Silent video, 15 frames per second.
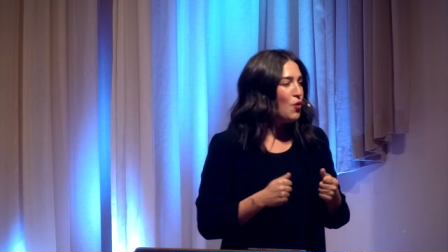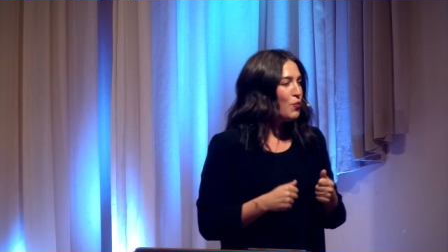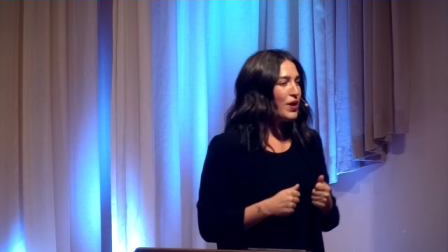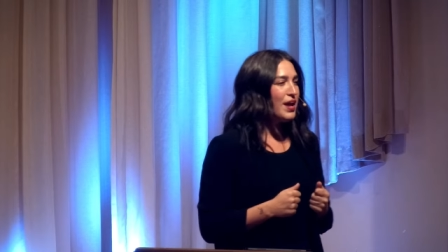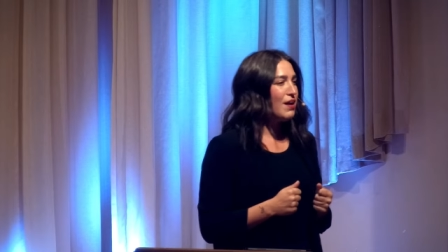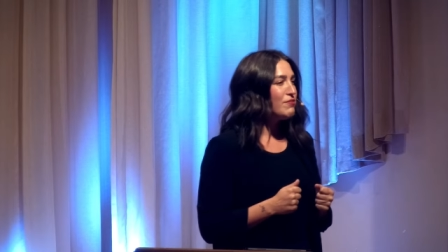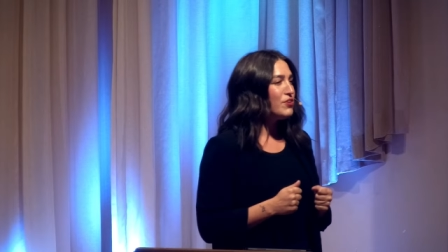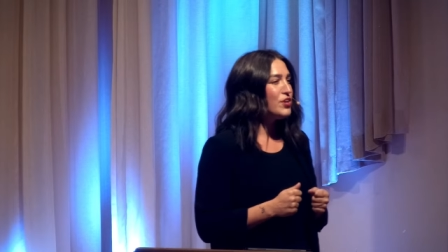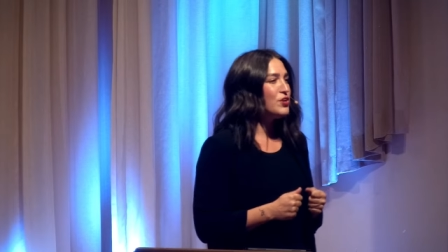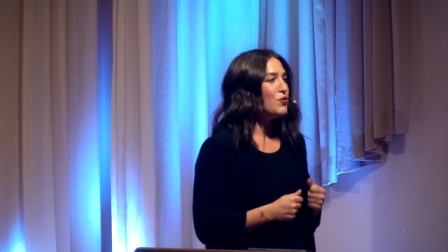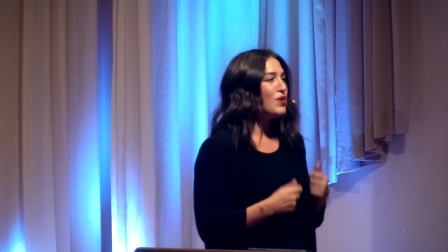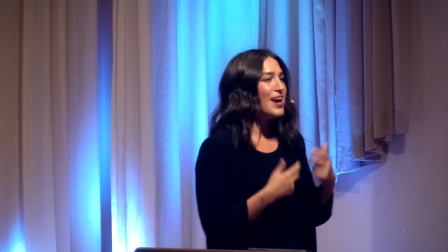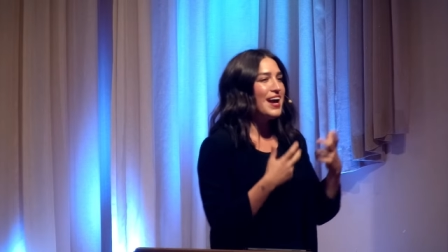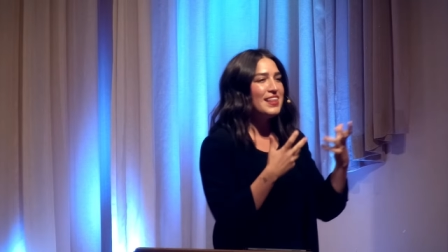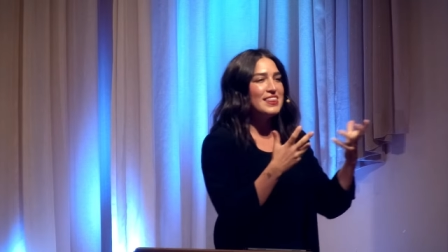whatever
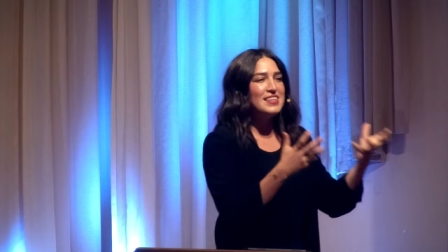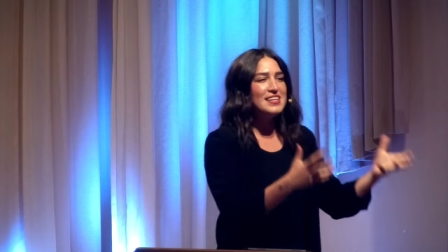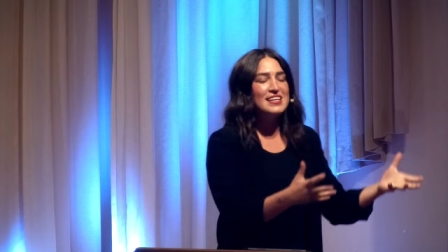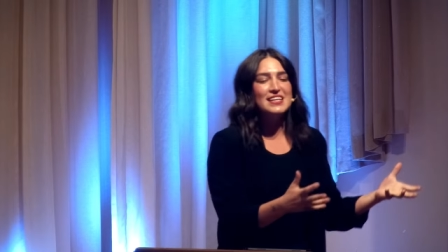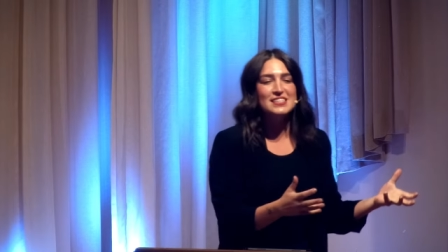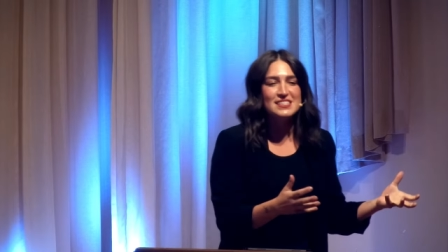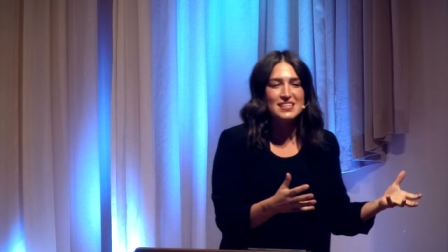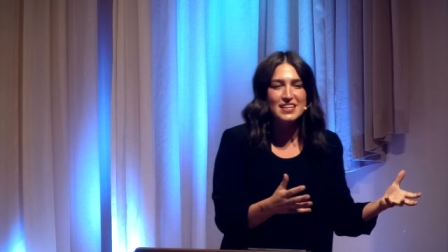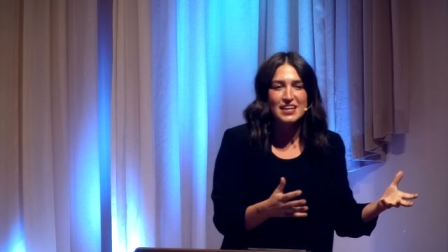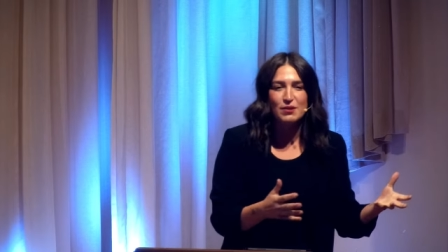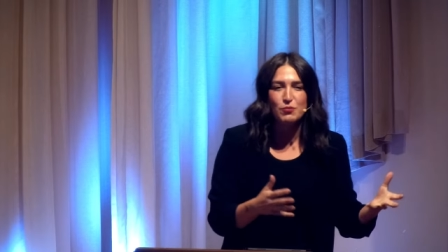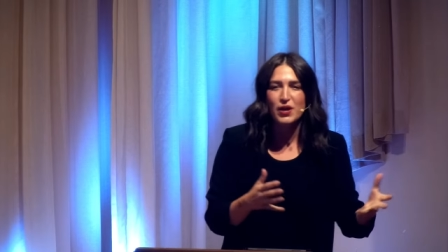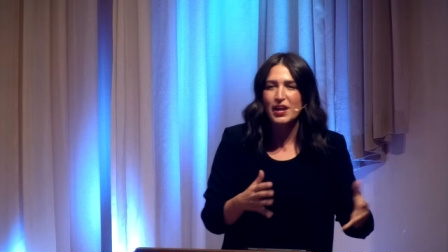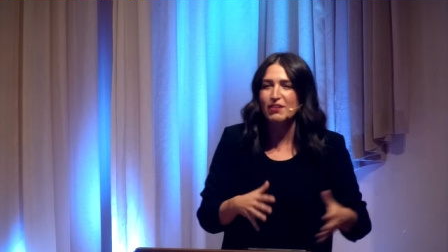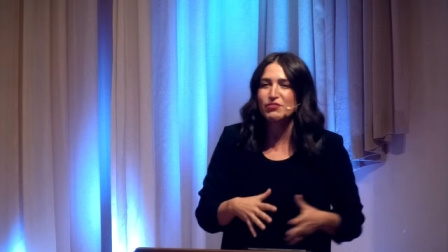your ethnicity,
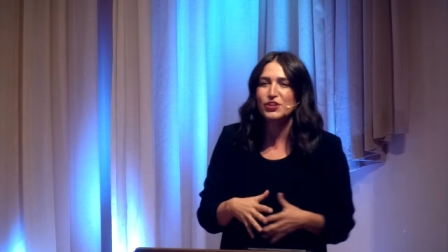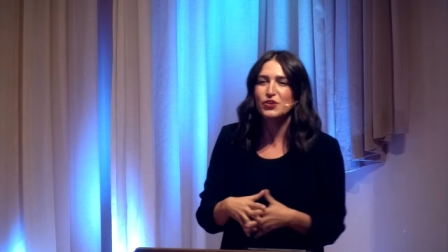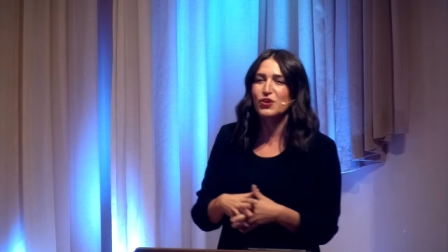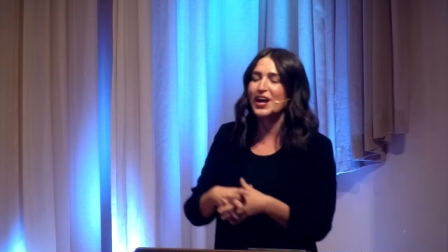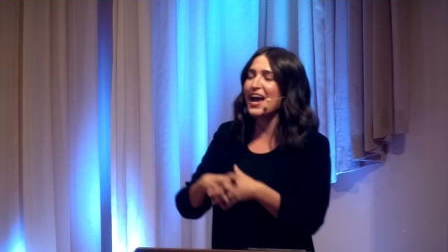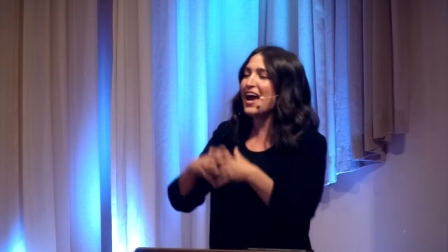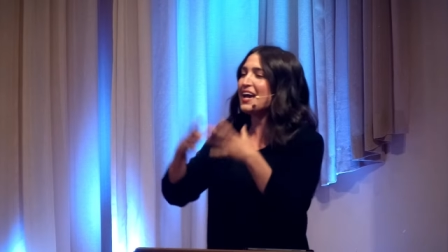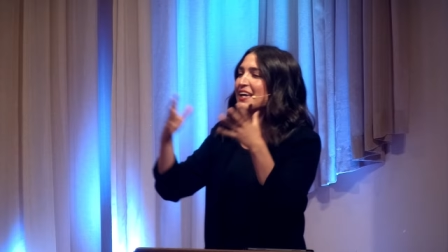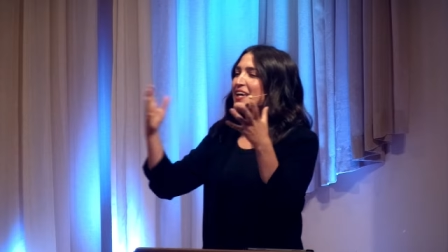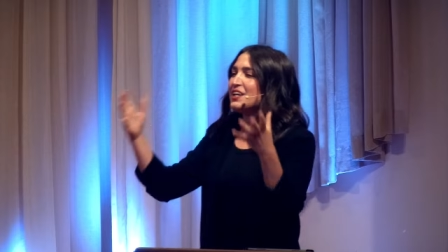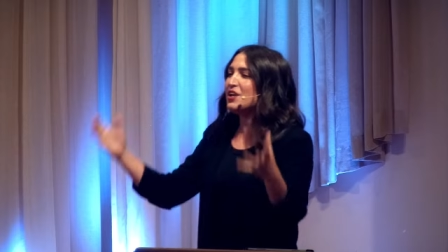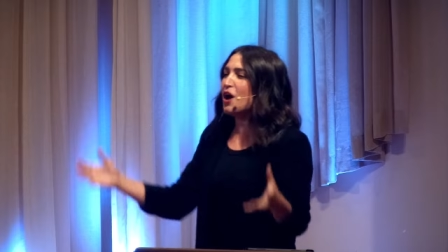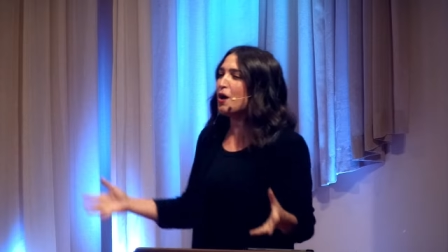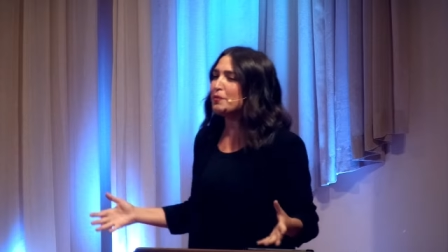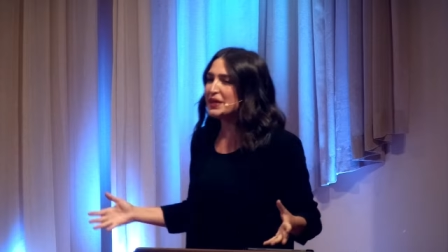whatever your
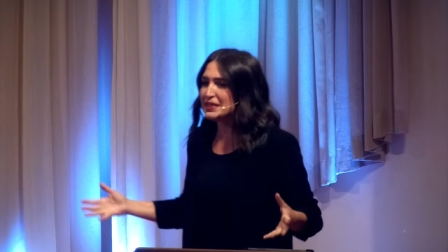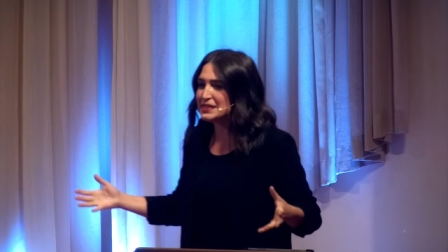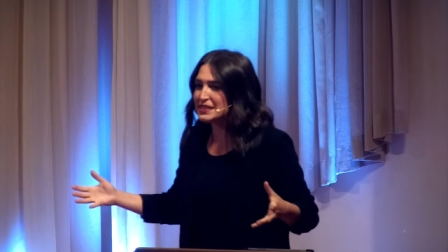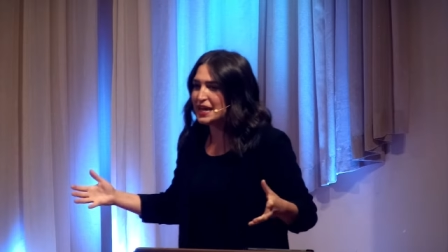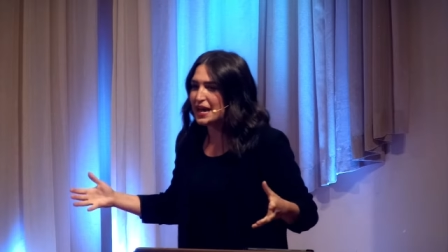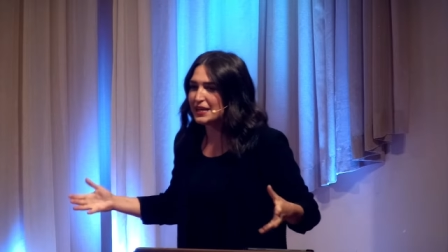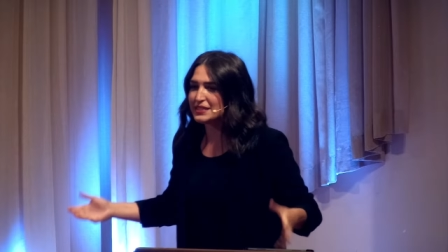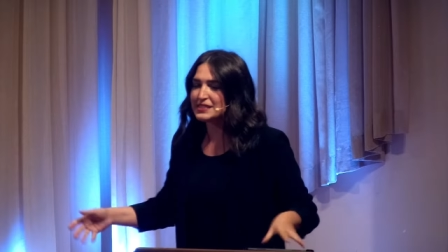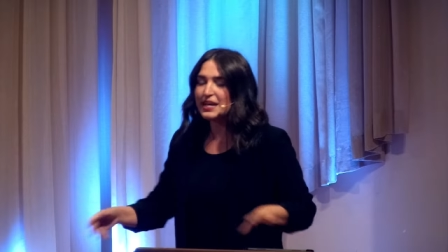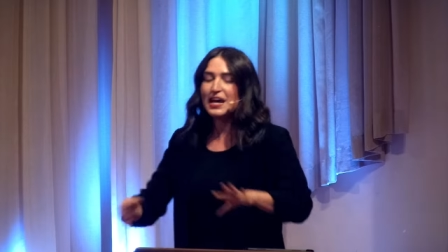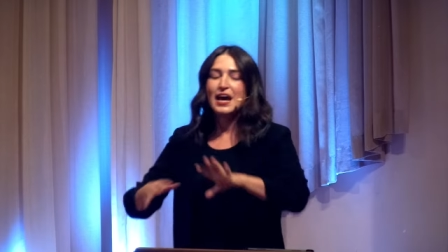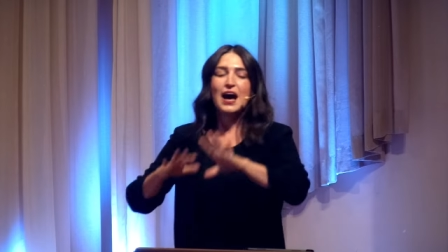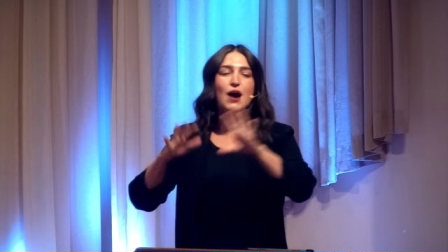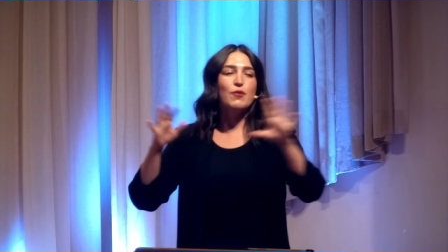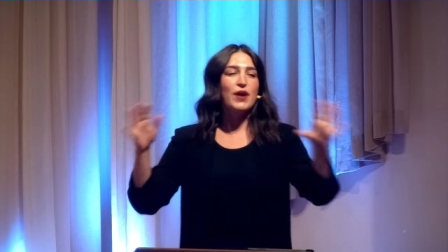economic status,
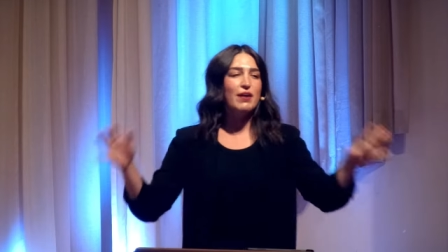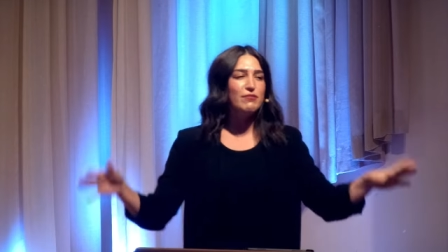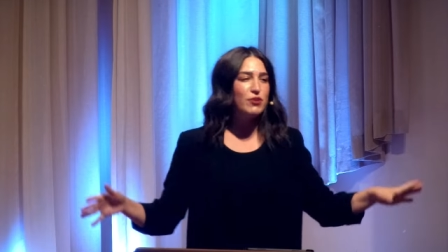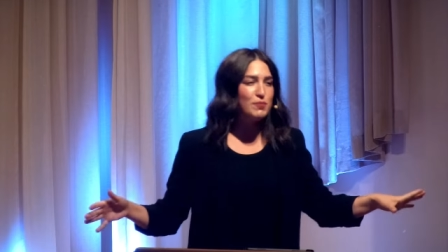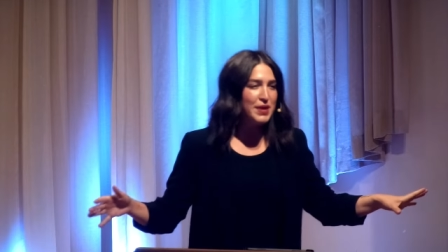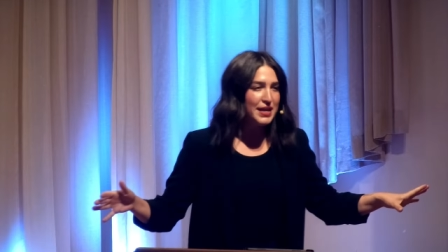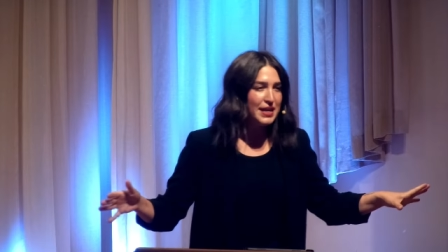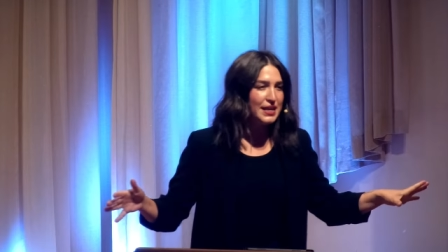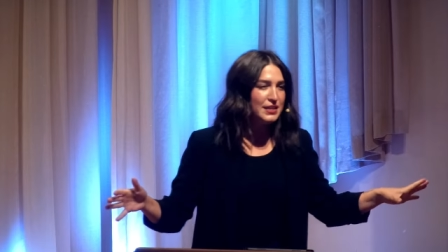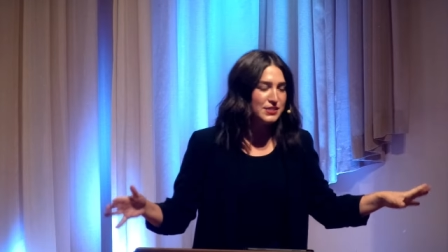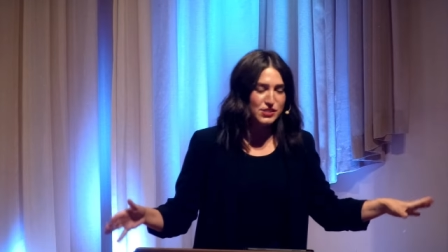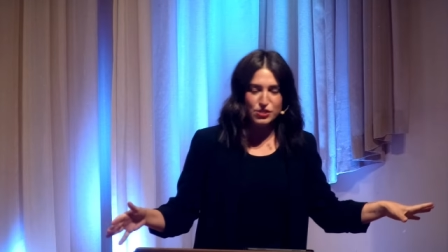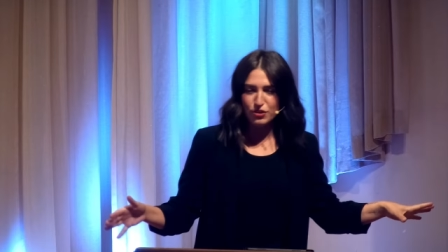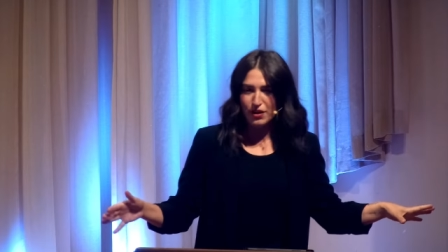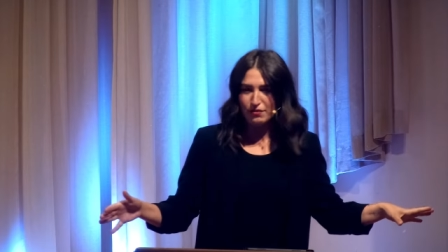however many
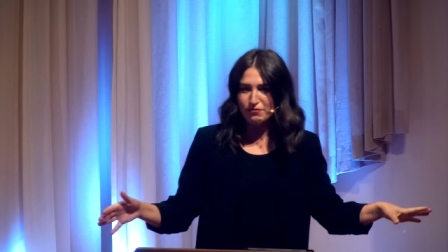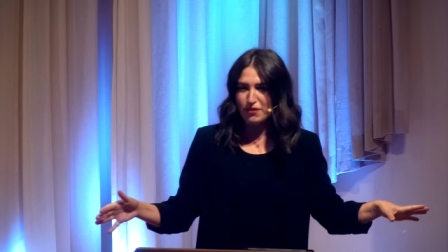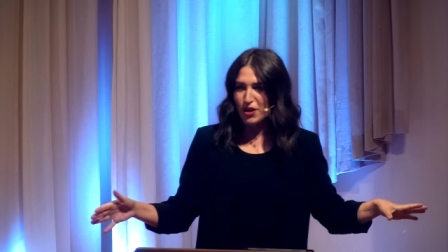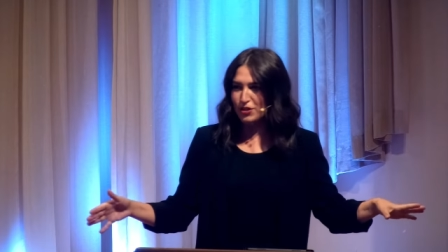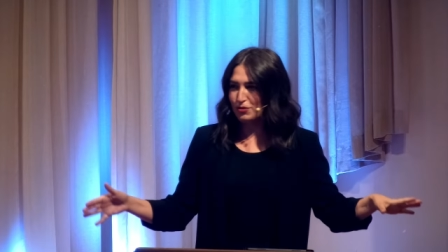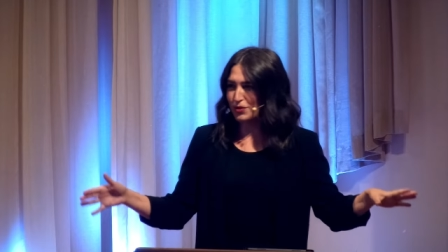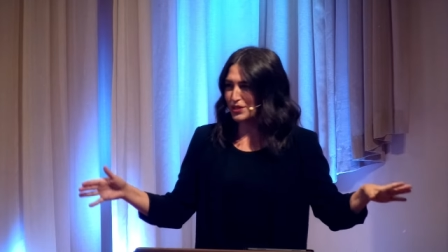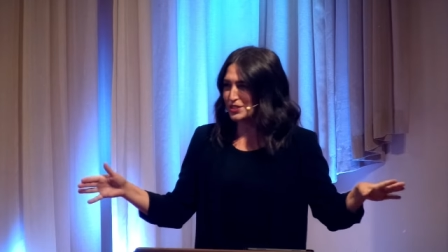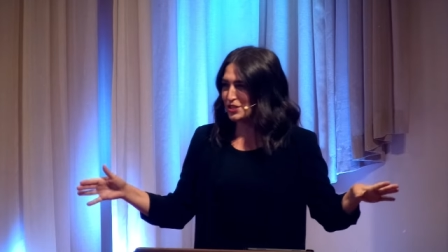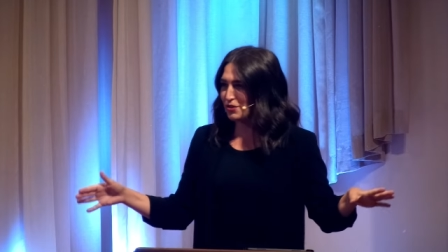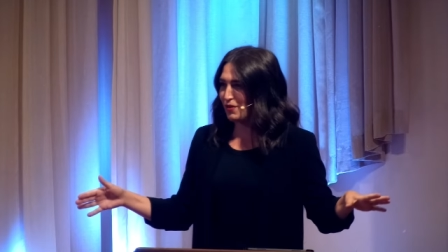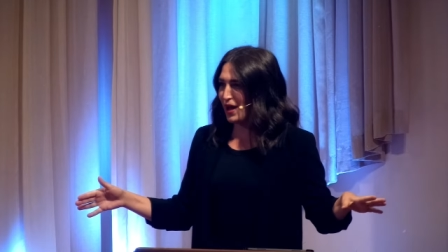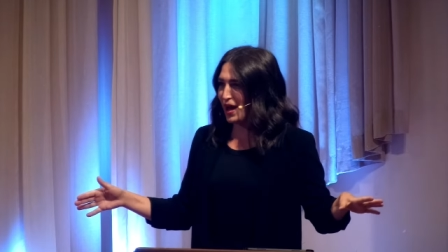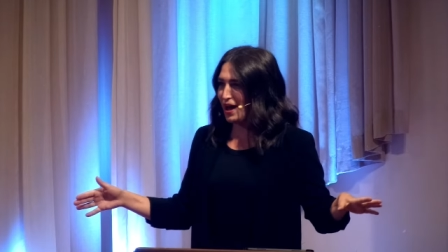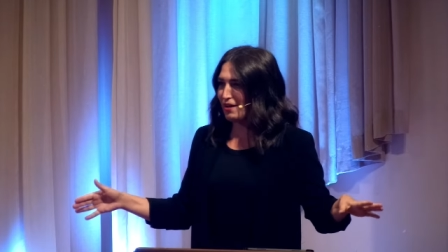Instagram followers
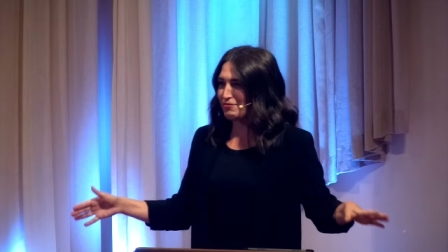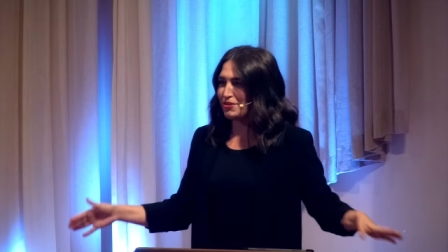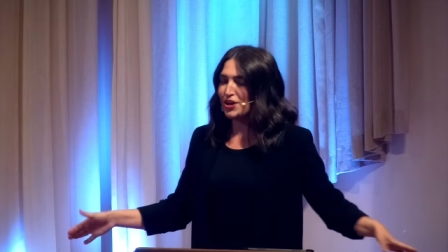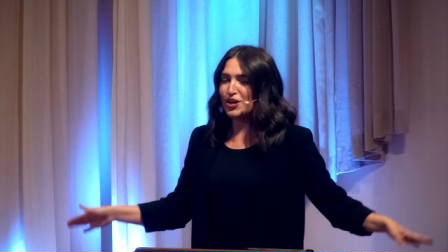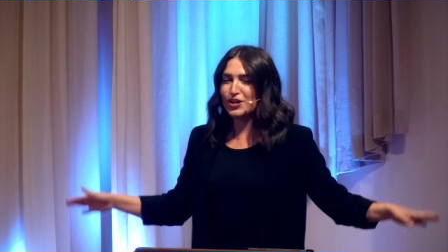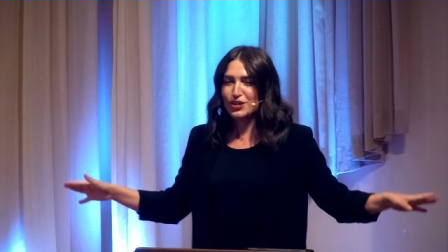you have,